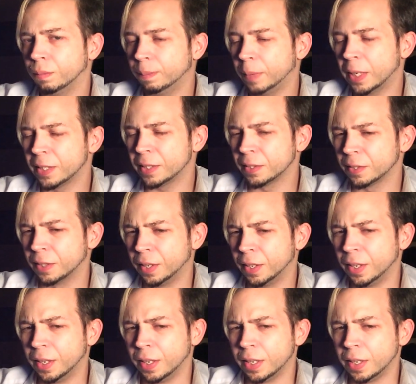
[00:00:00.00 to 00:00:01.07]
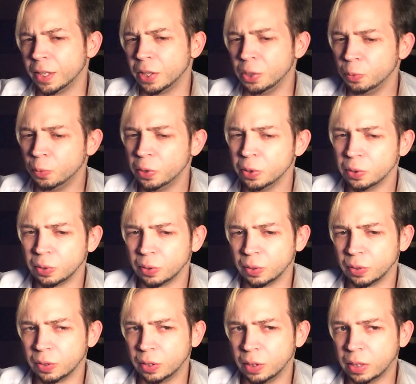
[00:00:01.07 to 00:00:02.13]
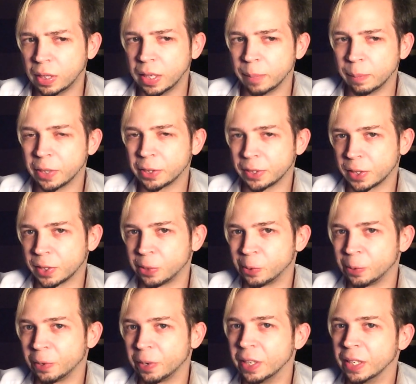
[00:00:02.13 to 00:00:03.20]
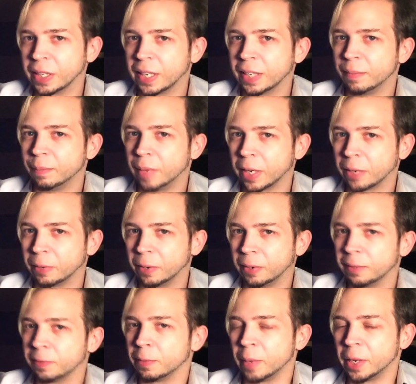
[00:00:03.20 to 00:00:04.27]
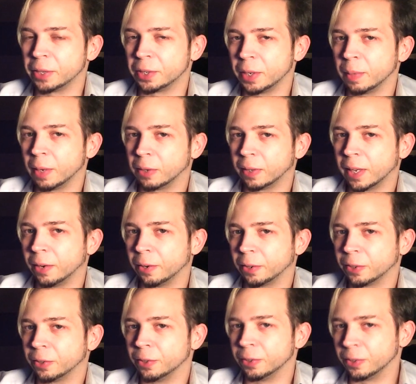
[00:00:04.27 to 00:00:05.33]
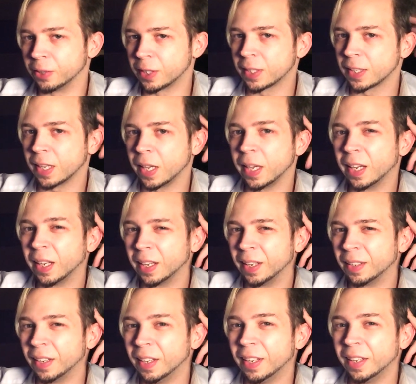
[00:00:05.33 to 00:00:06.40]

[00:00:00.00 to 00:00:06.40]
But you will get a bunch of story and kind of background information about characters and,